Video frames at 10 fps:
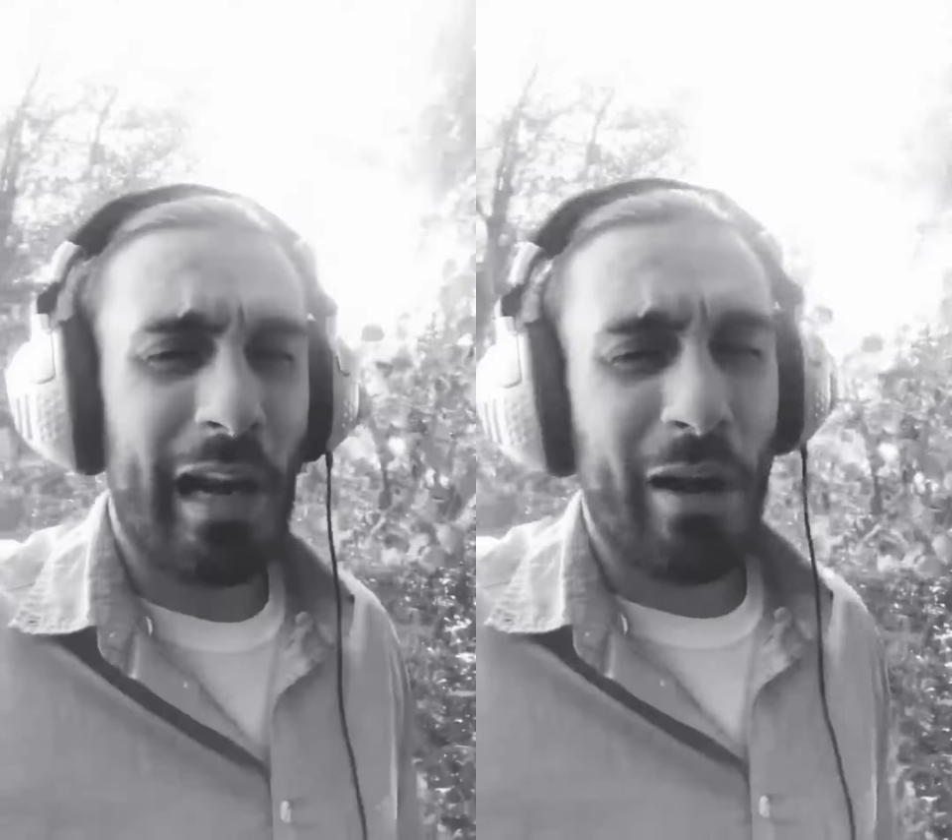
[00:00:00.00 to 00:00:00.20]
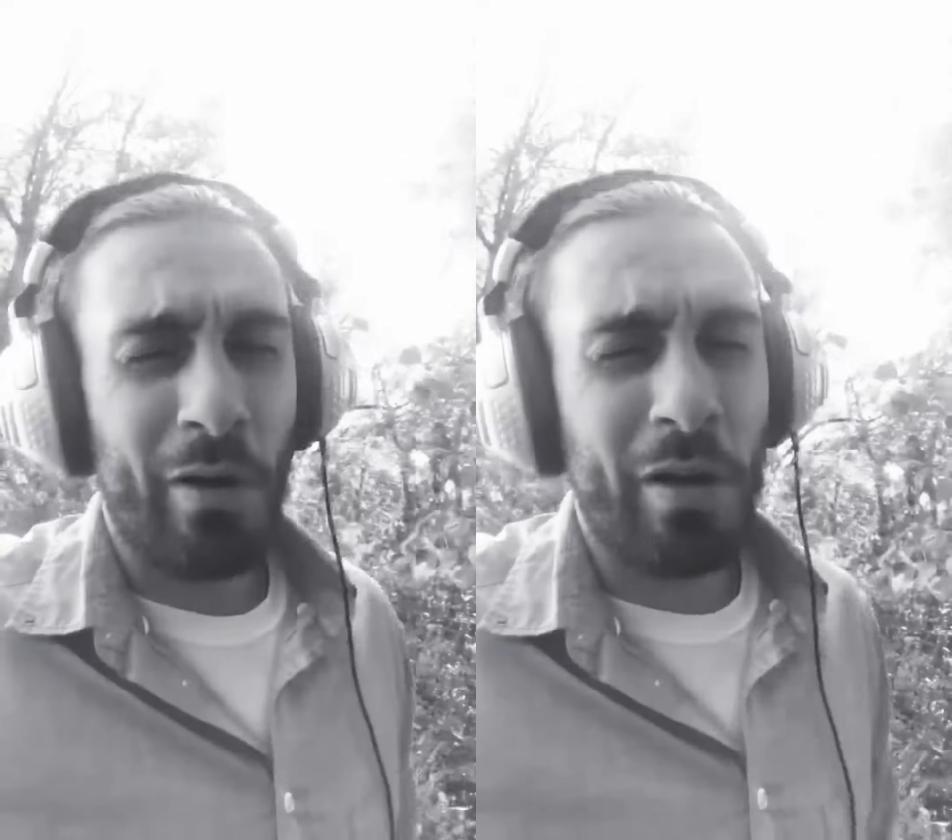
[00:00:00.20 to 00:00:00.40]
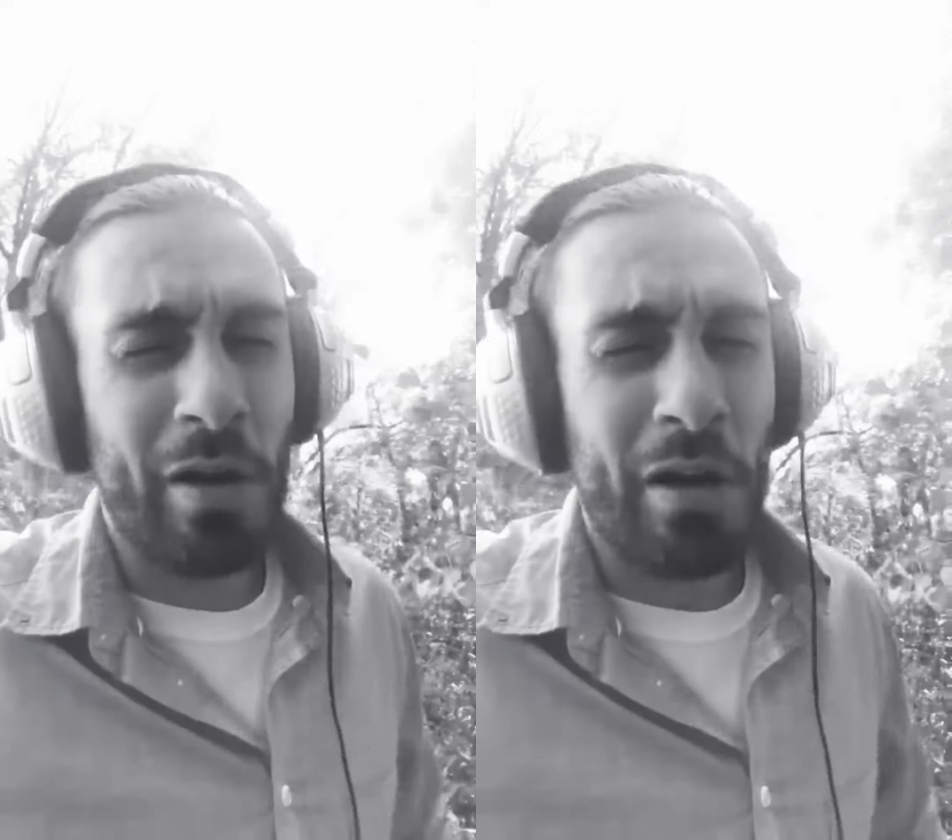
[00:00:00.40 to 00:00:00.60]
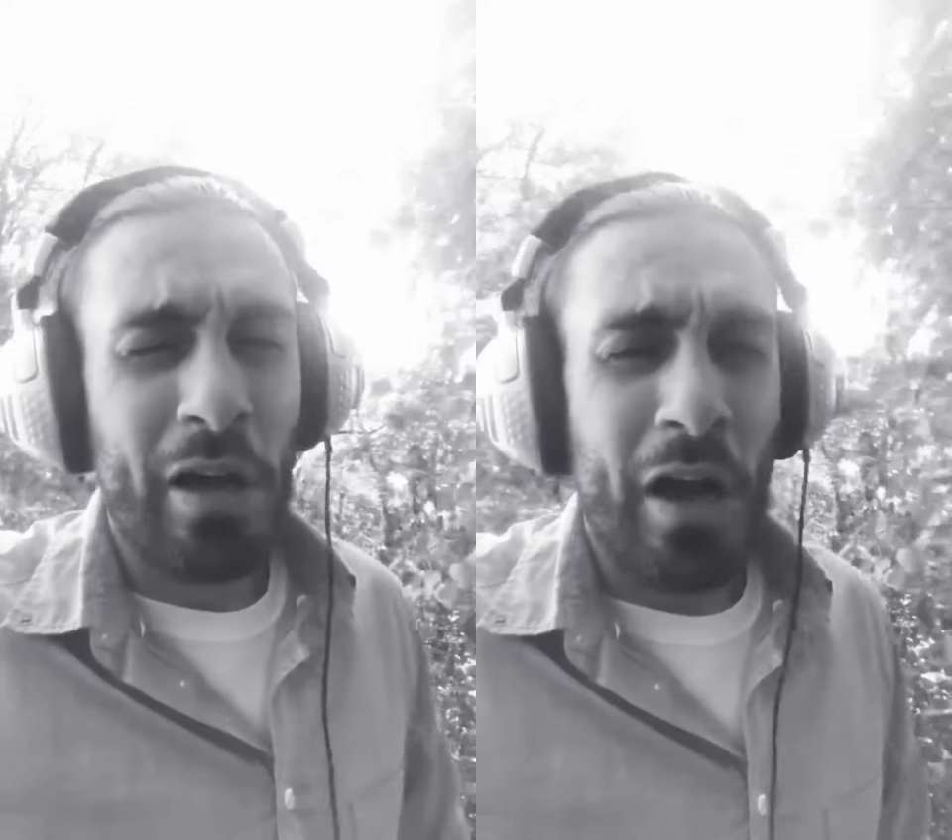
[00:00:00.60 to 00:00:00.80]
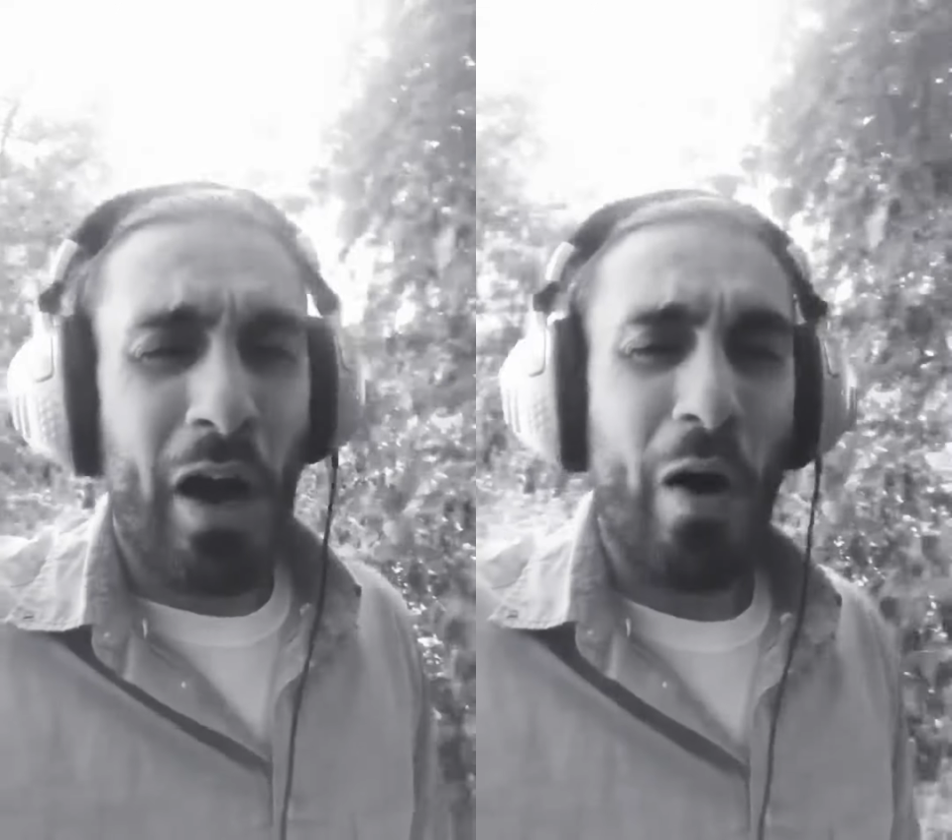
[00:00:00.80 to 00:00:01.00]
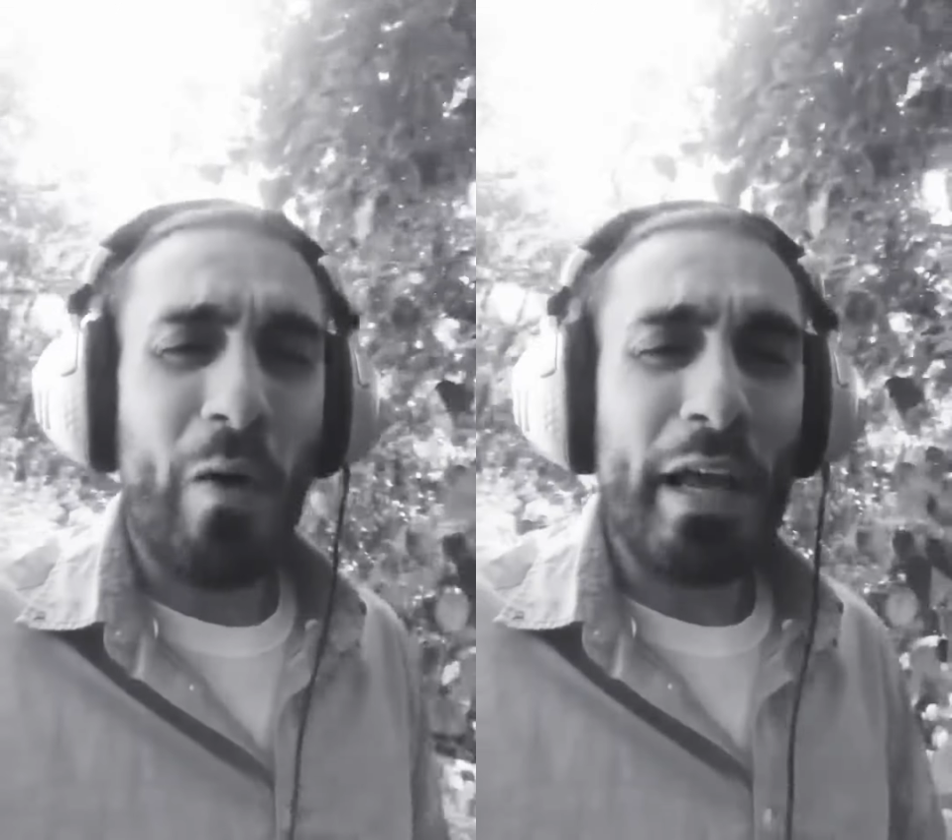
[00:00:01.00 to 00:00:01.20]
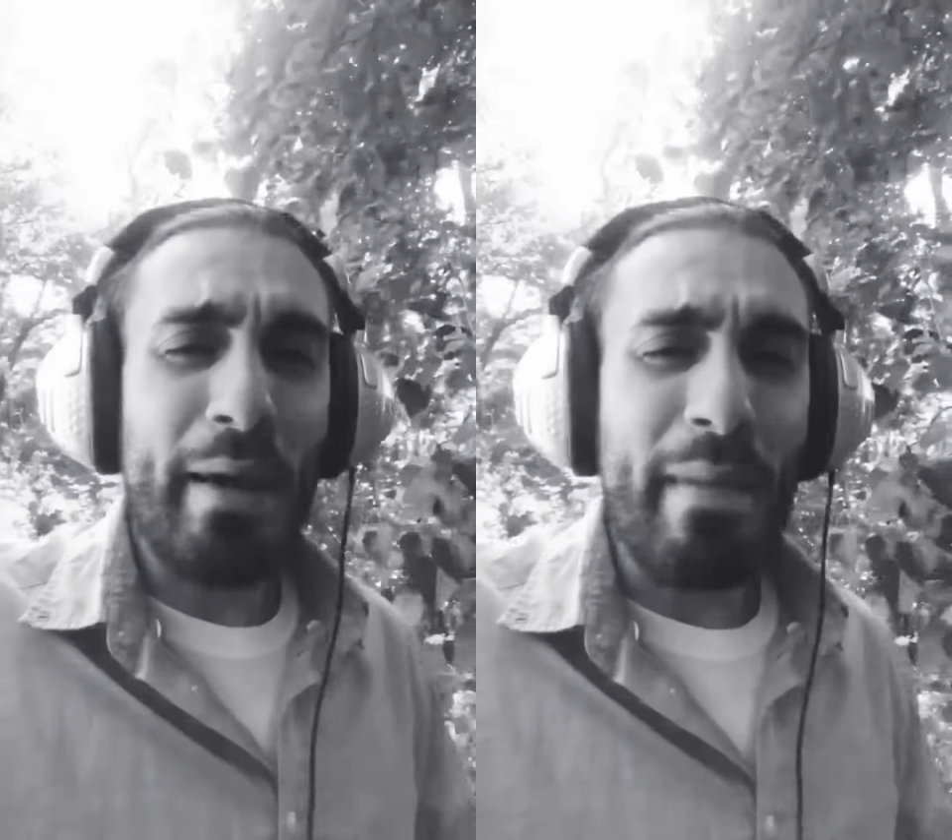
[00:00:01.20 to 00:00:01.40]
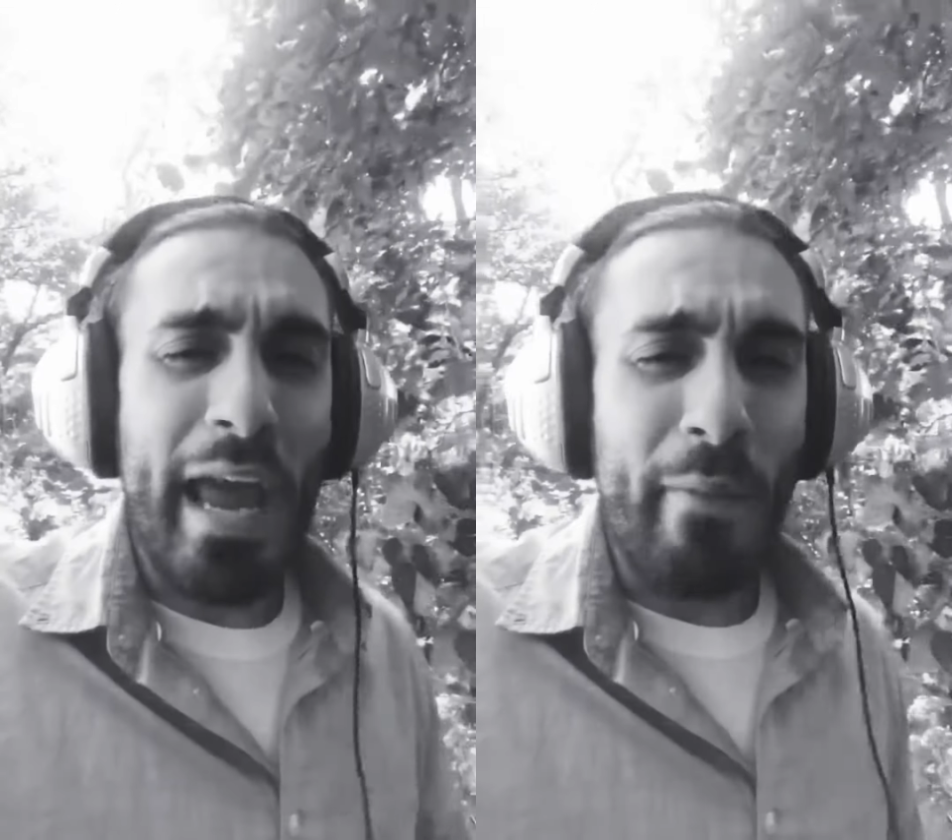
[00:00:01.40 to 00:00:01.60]
Oh, only a
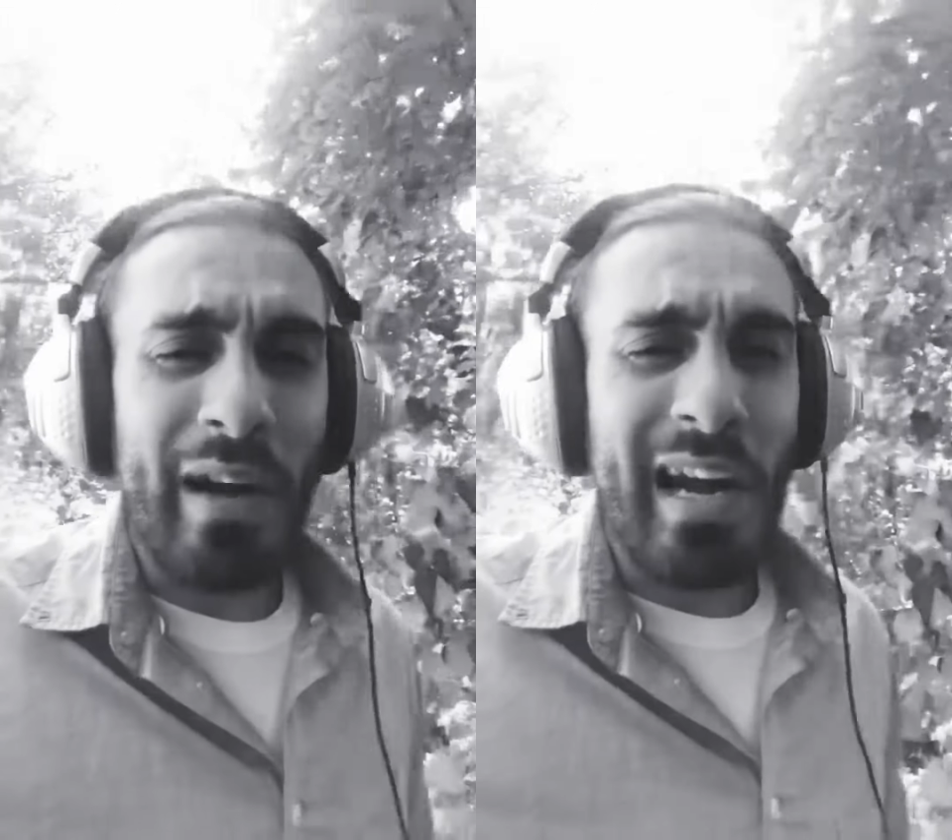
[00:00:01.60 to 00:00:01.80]
man with a